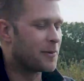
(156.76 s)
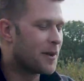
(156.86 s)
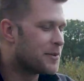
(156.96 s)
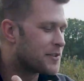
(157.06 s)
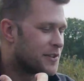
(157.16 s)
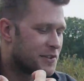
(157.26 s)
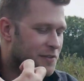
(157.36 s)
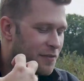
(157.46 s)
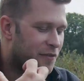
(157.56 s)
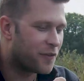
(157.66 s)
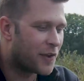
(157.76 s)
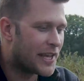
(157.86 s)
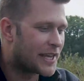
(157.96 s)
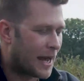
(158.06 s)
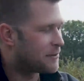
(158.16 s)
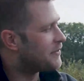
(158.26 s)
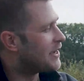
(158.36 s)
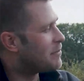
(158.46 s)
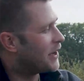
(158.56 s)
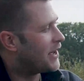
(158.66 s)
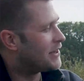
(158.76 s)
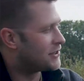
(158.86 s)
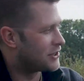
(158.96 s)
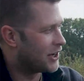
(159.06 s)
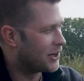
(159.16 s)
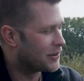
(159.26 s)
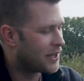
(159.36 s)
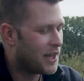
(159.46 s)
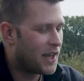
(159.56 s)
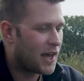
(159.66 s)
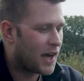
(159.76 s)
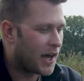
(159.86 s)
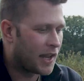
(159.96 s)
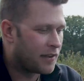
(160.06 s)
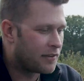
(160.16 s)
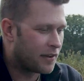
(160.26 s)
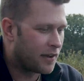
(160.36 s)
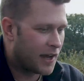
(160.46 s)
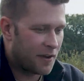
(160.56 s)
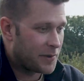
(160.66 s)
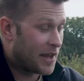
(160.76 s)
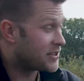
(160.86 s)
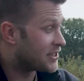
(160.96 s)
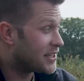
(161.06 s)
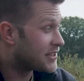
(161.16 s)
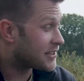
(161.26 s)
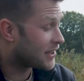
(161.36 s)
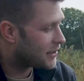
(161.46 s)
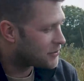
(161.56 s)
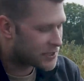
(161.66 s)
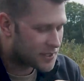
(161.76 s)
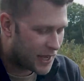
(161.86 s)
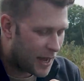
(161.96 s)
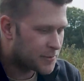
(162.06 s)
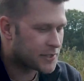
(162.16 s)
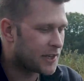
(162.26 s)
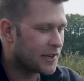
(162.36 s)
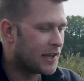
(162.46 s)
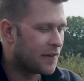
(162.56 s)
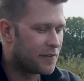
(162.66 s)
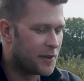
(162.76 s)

I was just fully captivated by that as a child, and I have been ever since. I just absolutely love